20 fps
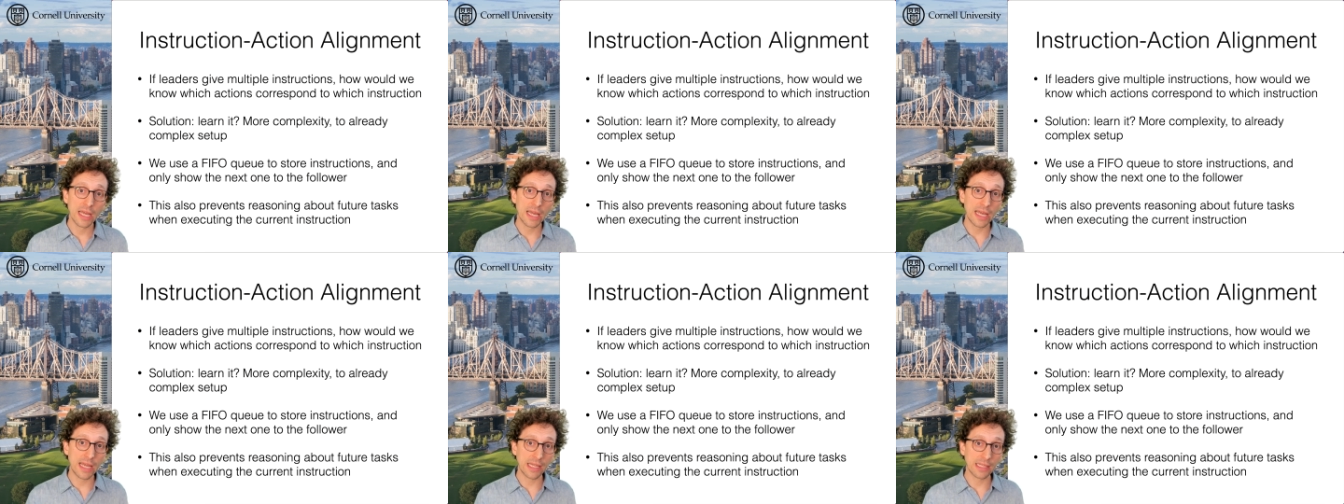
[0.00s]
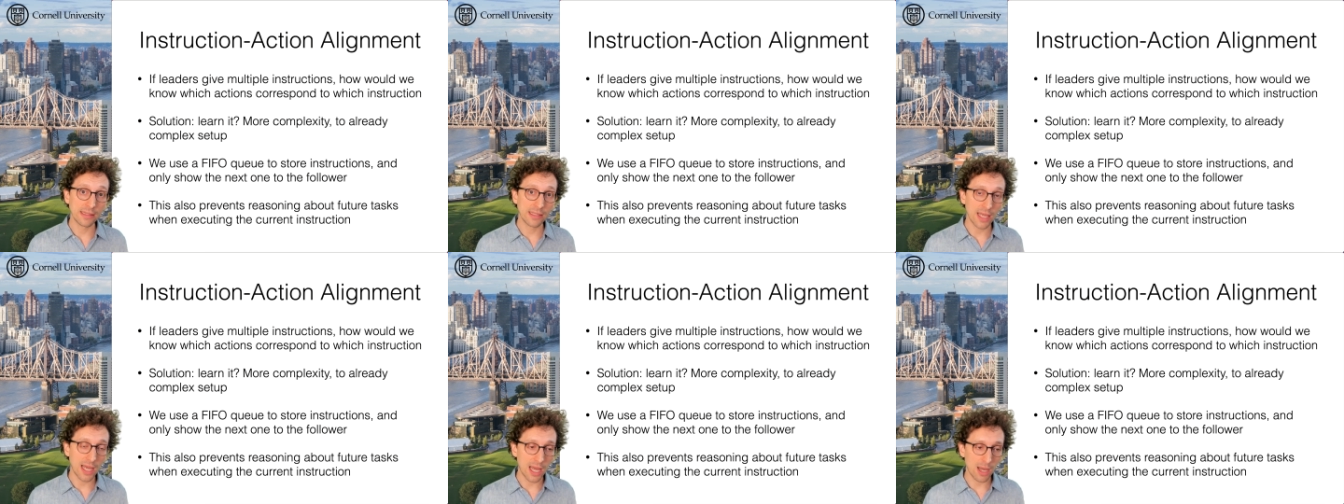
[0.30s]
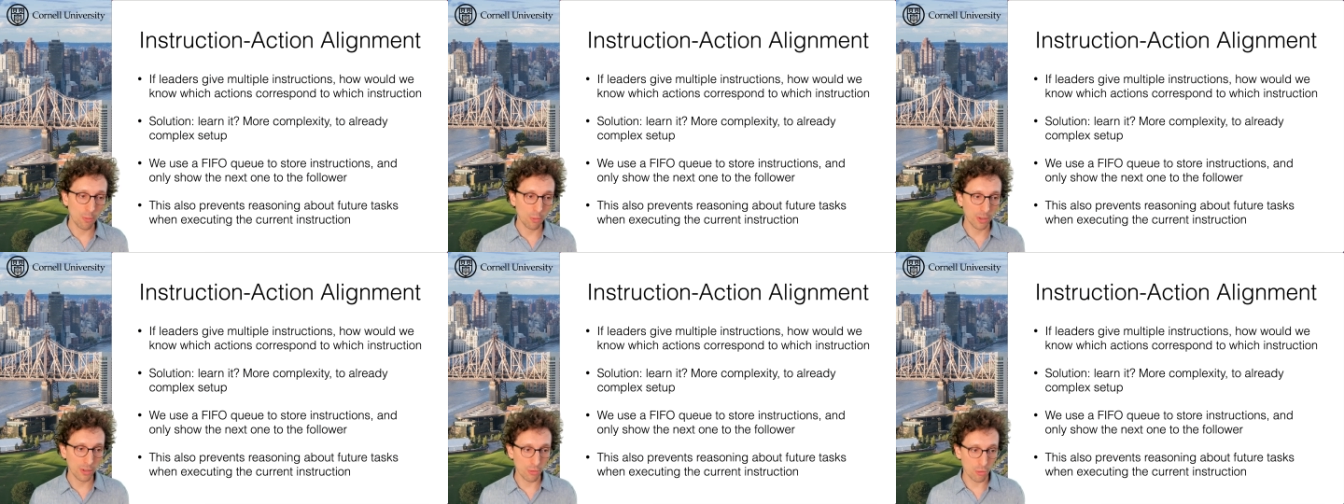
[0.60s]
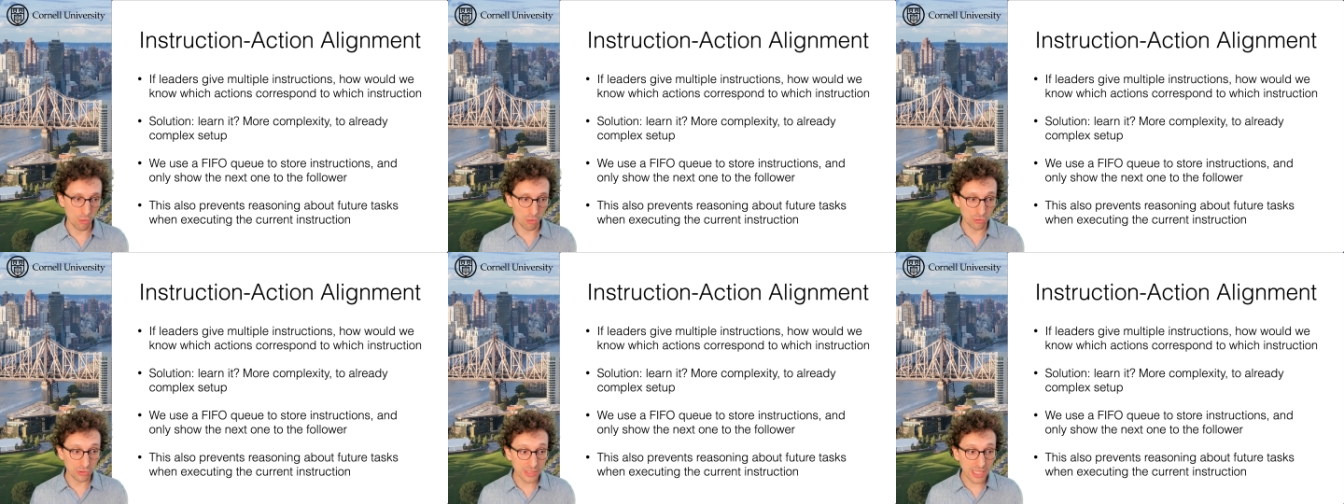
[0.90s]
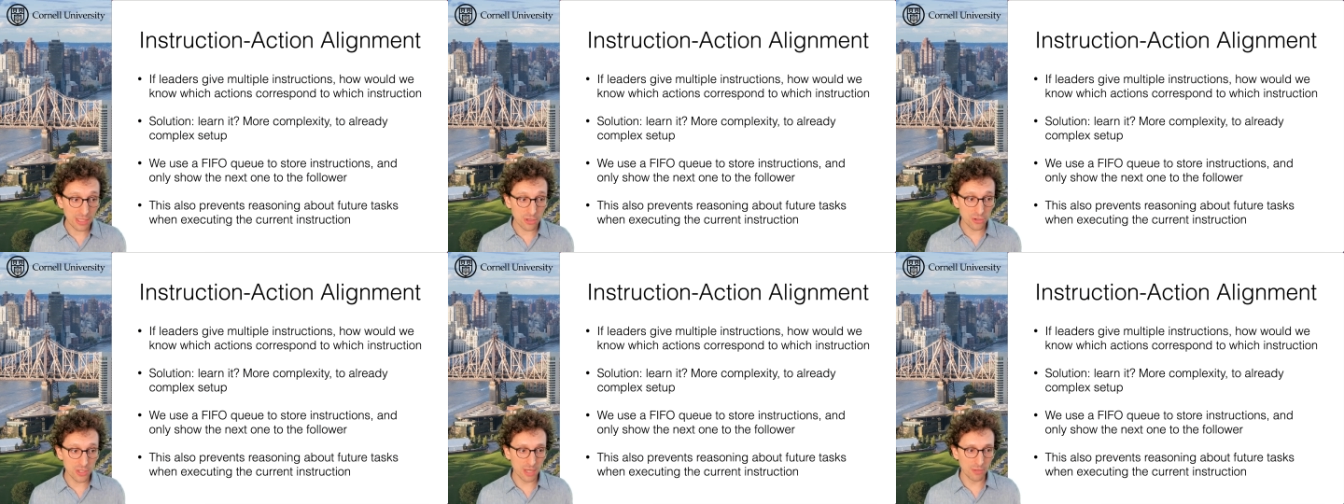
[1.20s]
and our own
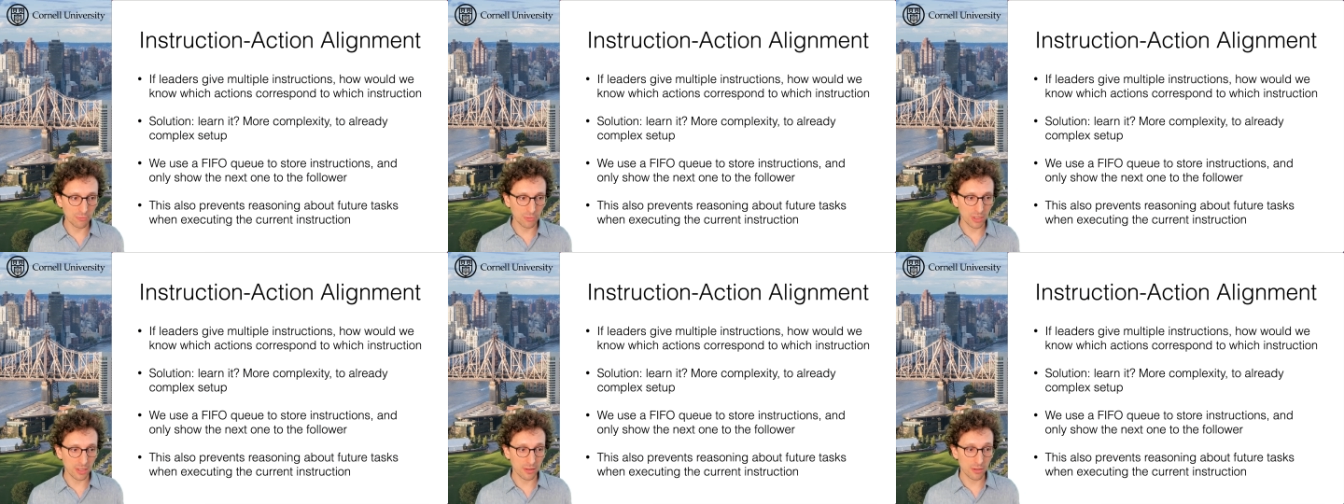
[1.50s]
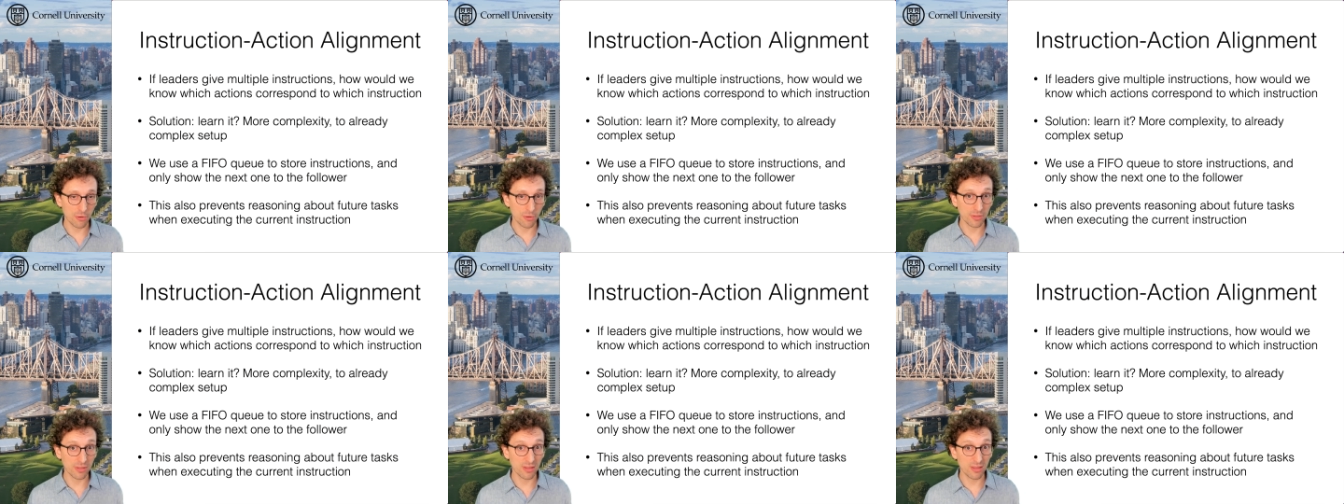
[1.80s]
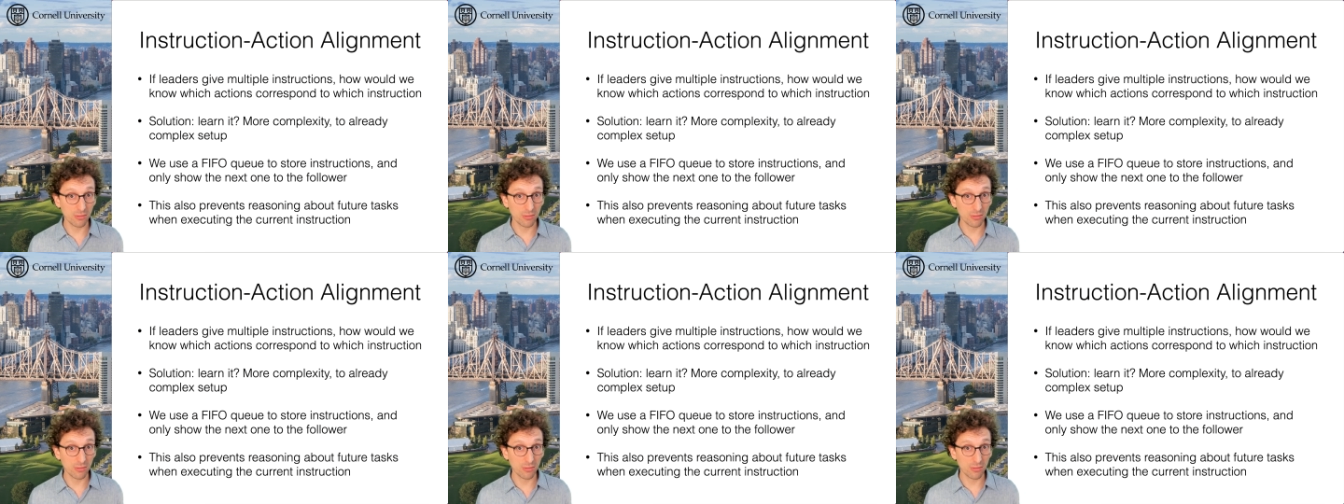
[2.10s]
Touchdown resource,